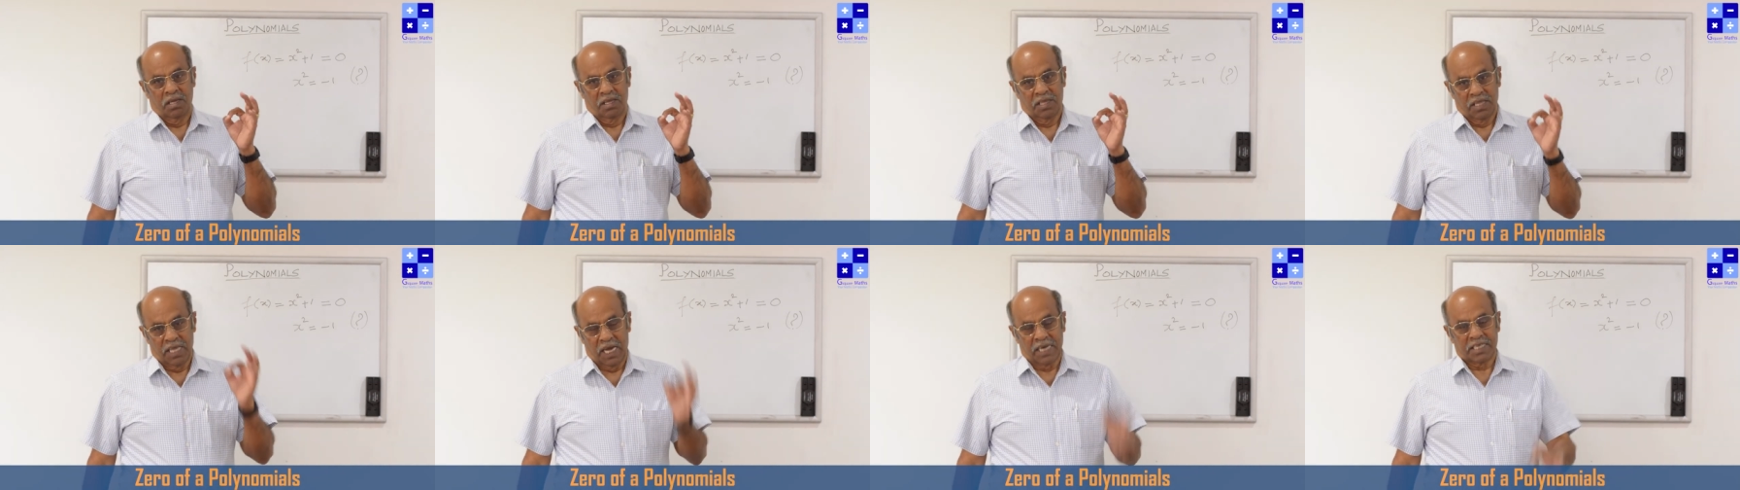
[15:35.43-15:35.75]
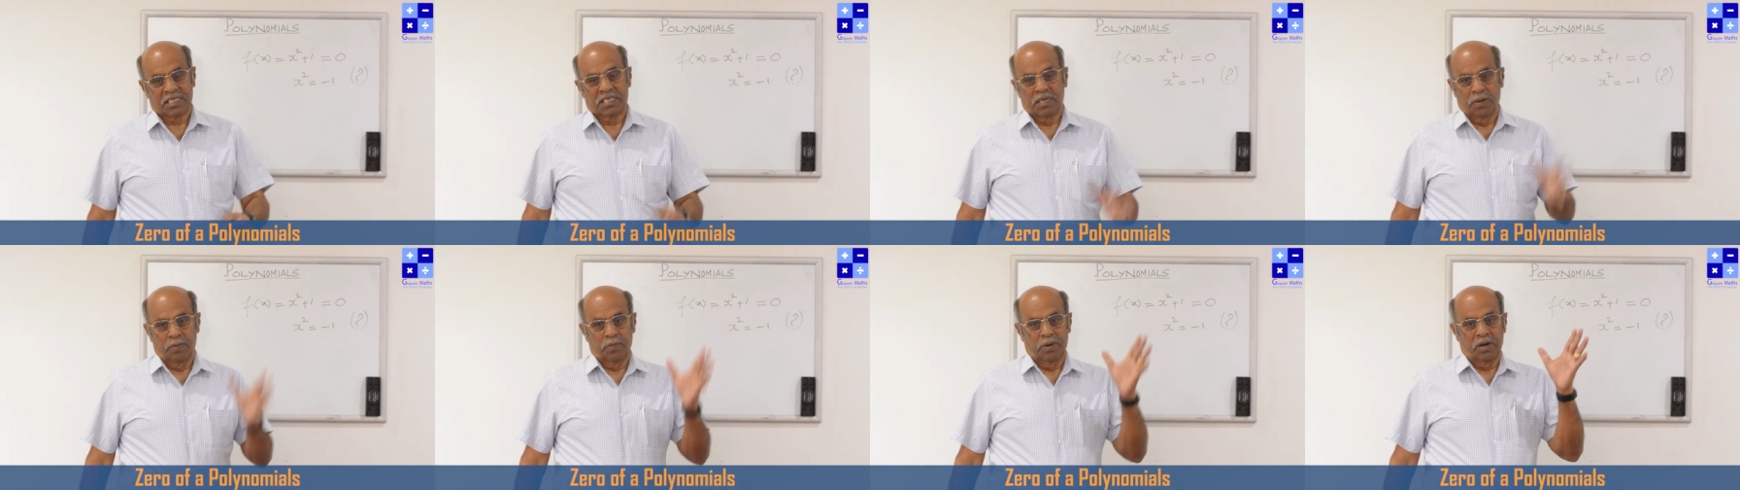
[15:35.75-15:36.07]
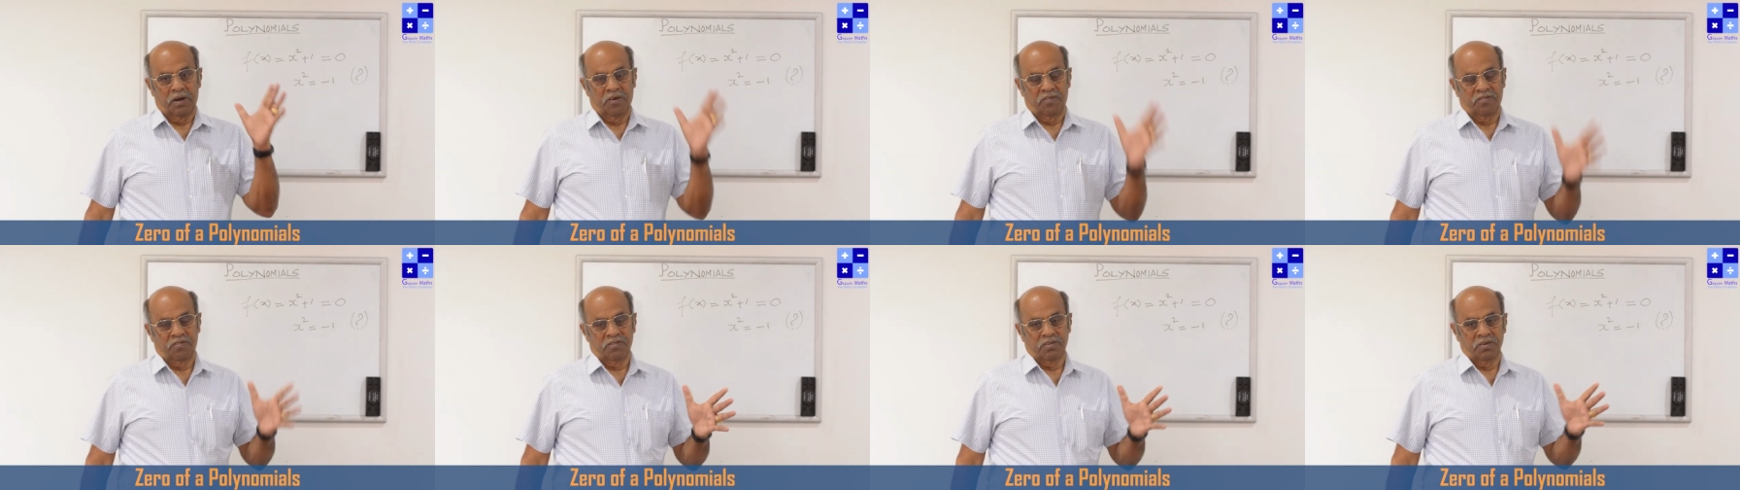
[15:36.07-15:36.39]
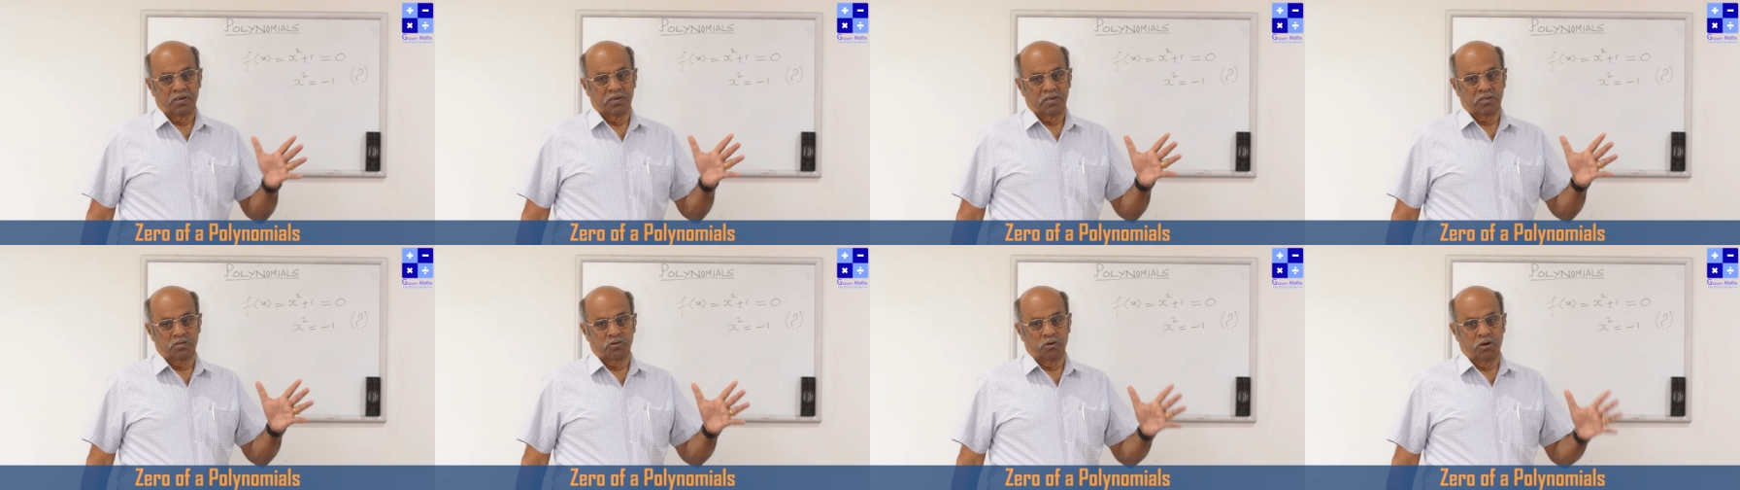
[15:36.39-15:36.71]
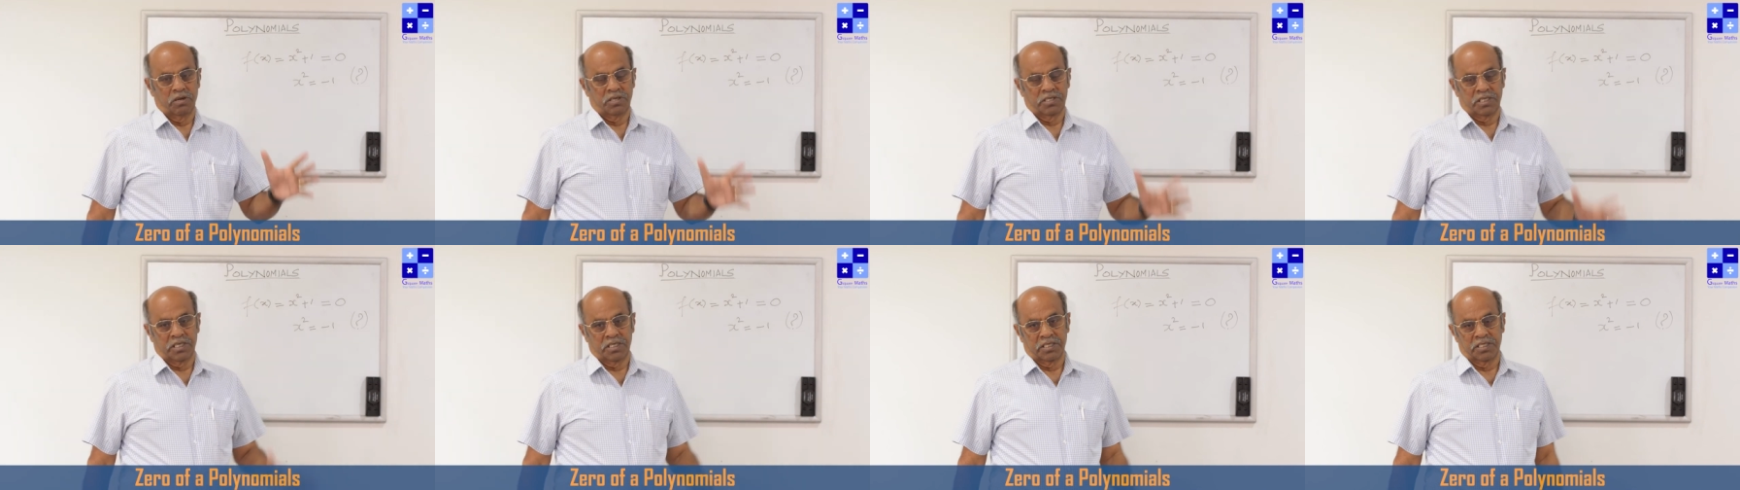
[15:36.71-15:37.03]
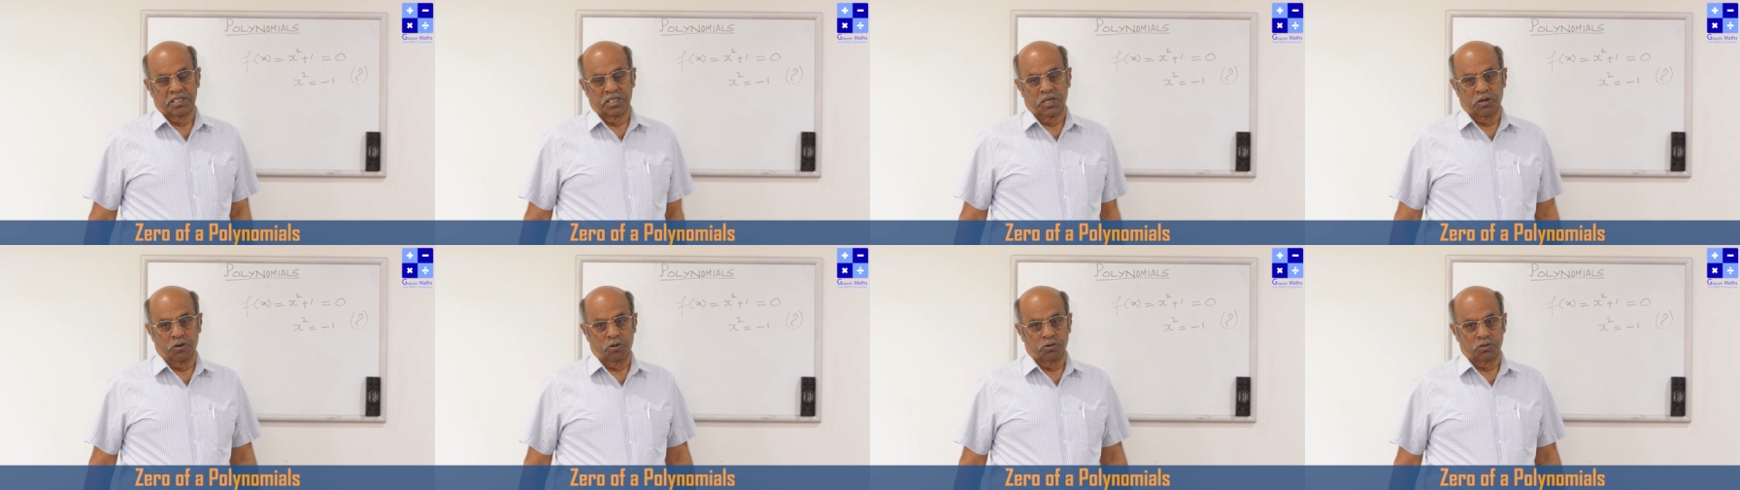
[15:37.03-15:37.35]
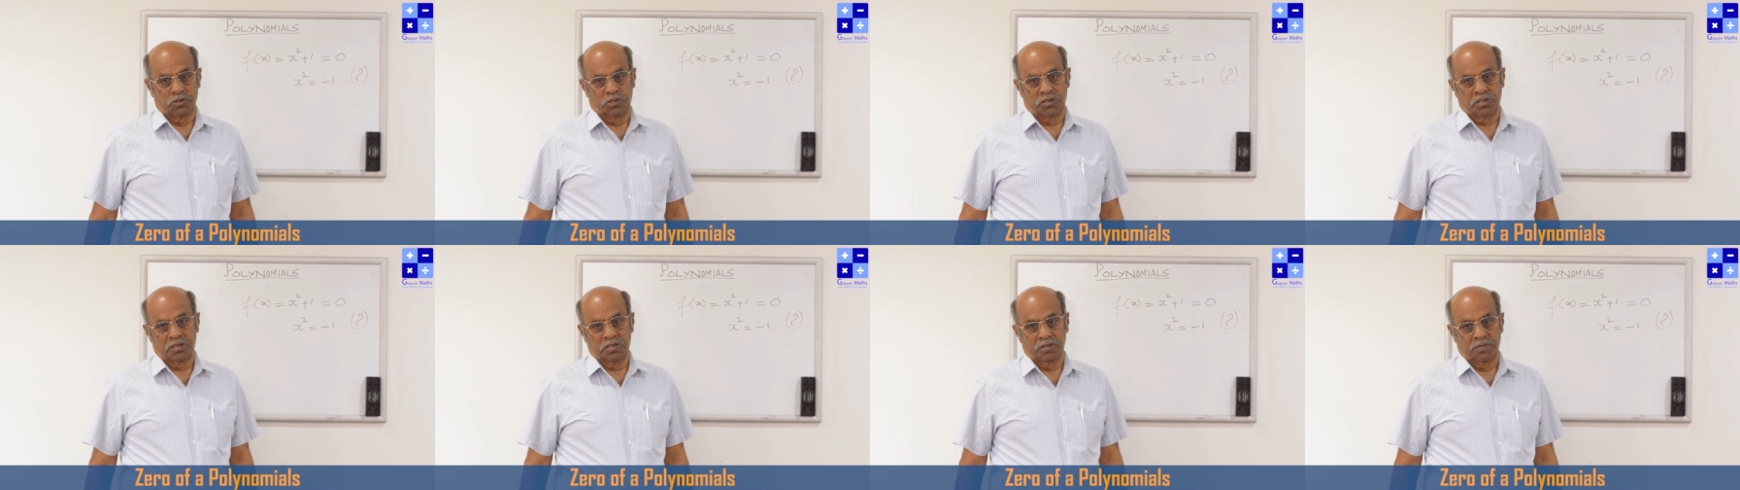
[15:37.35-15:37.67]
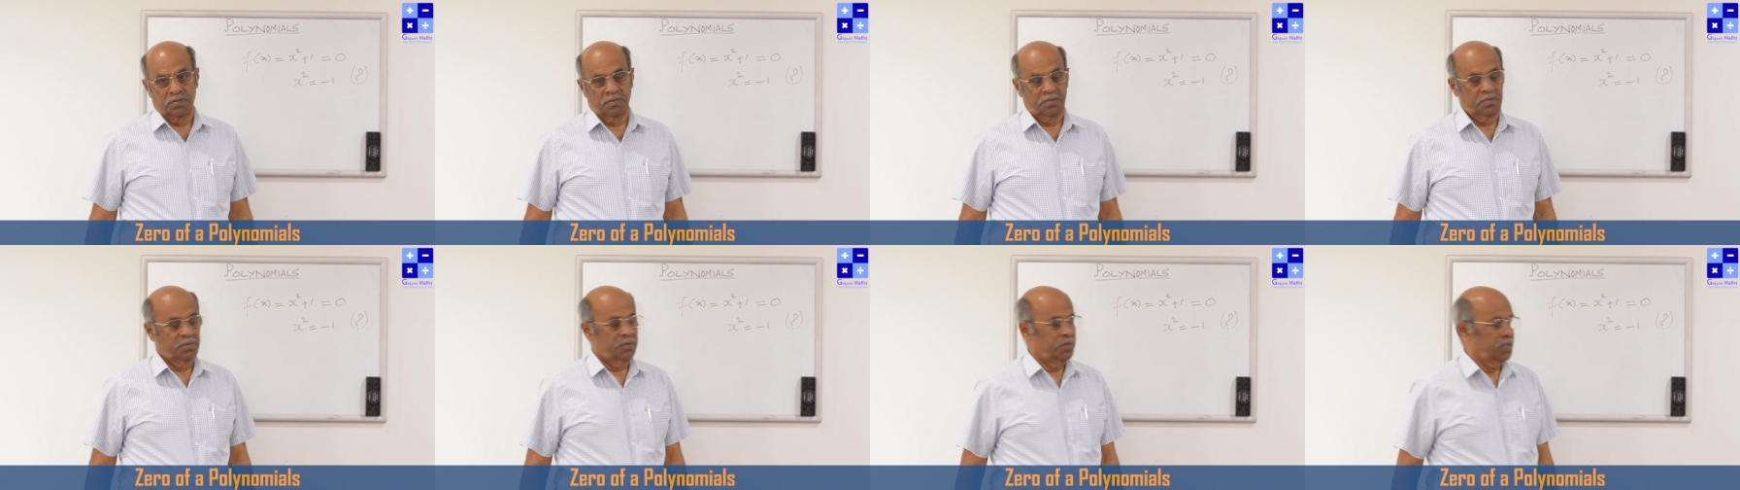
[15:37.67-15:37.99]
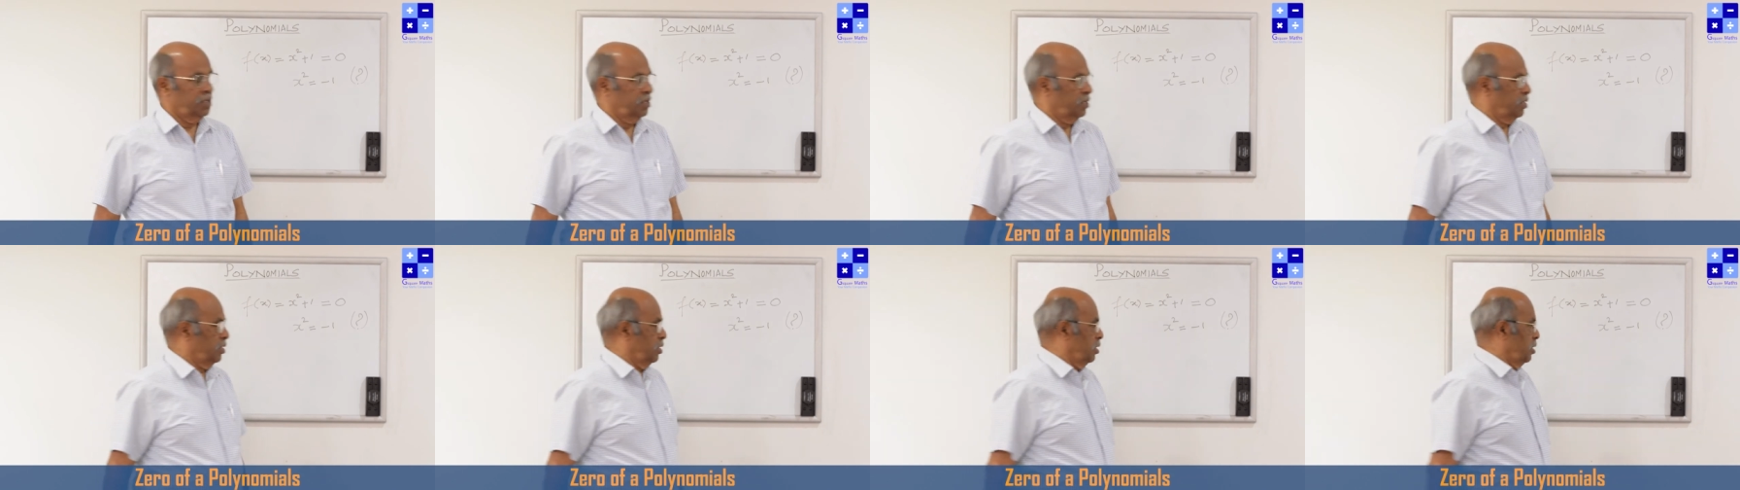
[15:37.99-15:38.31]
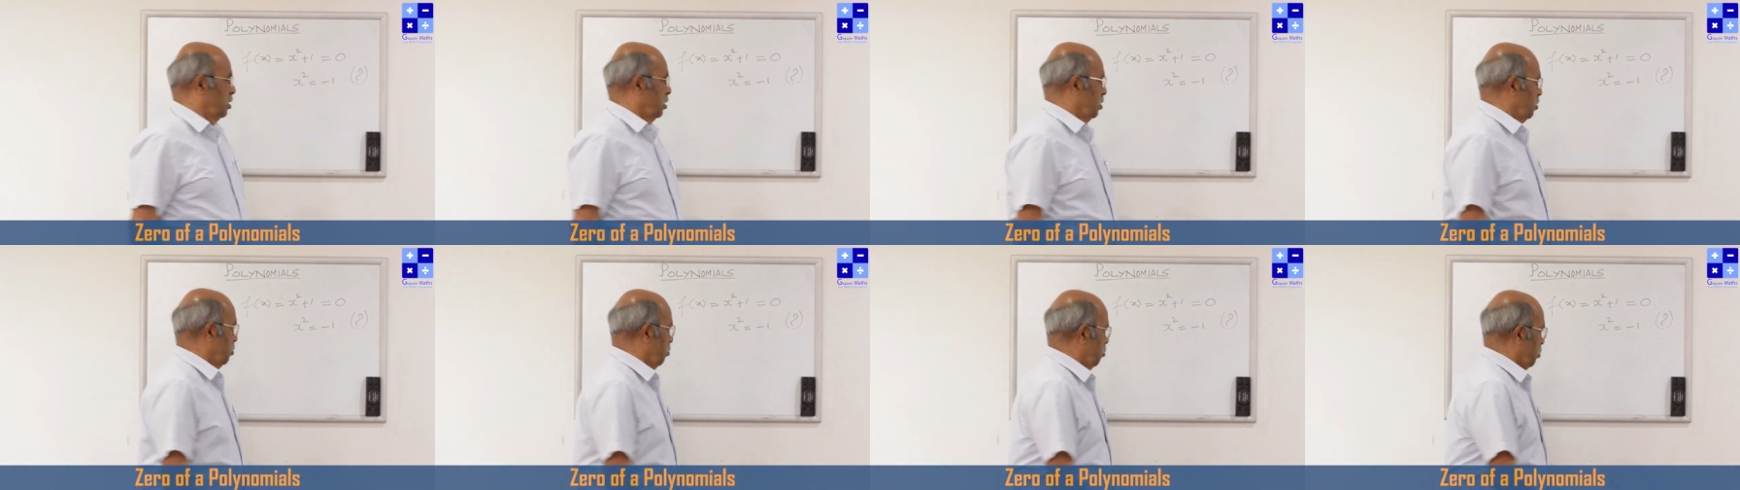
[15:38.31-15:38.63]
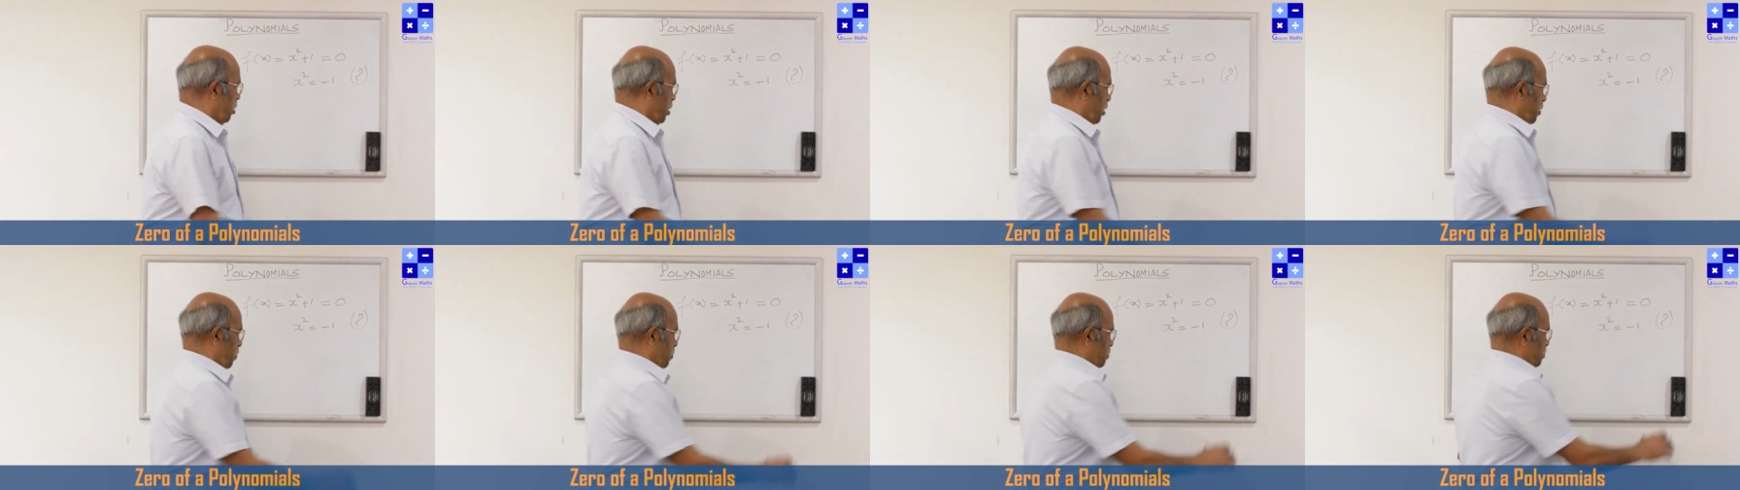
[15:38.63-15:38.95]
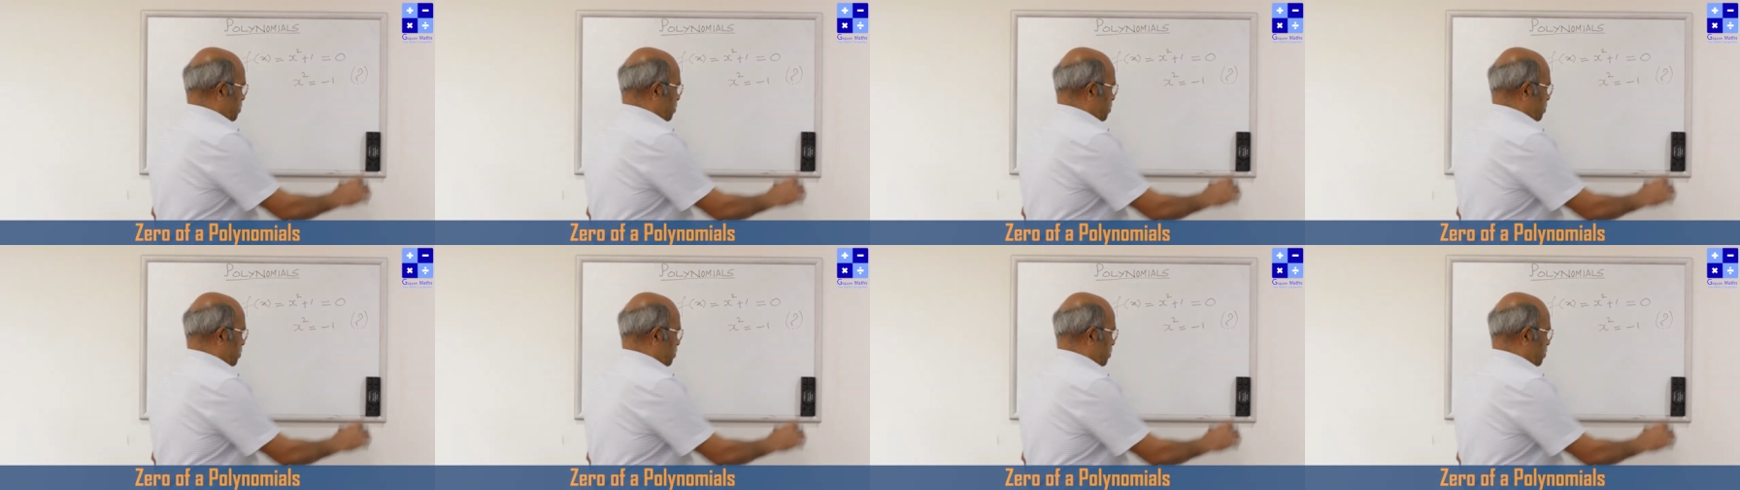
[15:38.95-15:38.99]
that number of solutions, zeros. Okay.